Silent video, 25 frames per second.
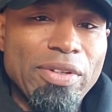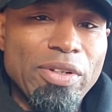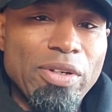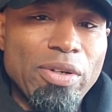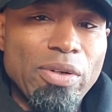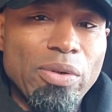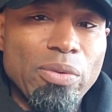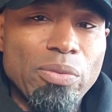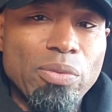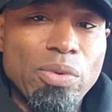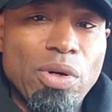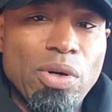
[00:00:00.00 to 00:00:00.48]
You
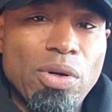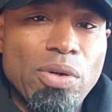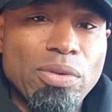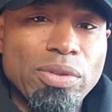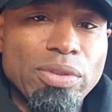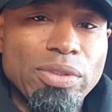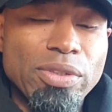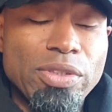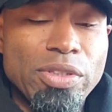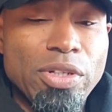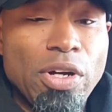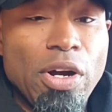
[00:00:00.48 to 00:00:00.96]
know, the
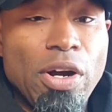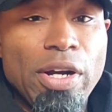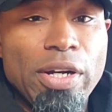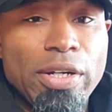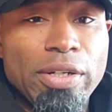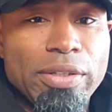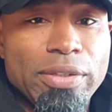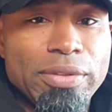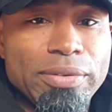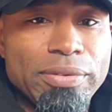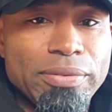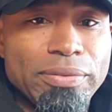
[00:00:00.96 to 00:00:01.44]
roads are dark,
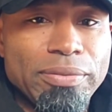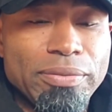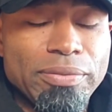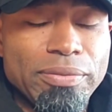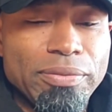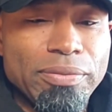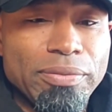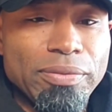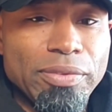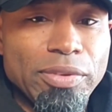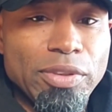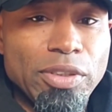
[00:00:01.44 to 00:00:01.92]

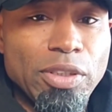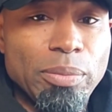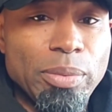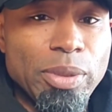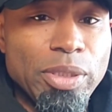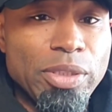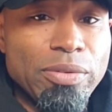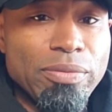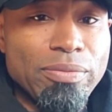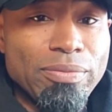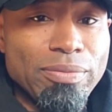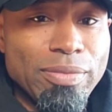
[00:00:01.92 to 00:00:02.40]
a little
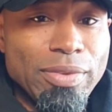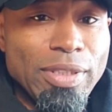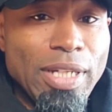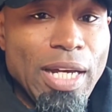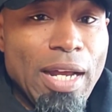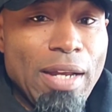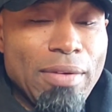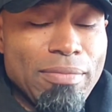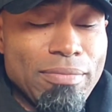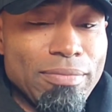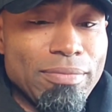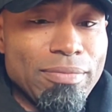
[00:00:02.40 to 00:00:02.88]
bit,
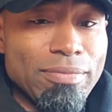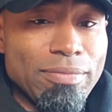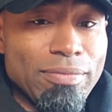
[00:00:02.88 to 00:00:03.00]
lot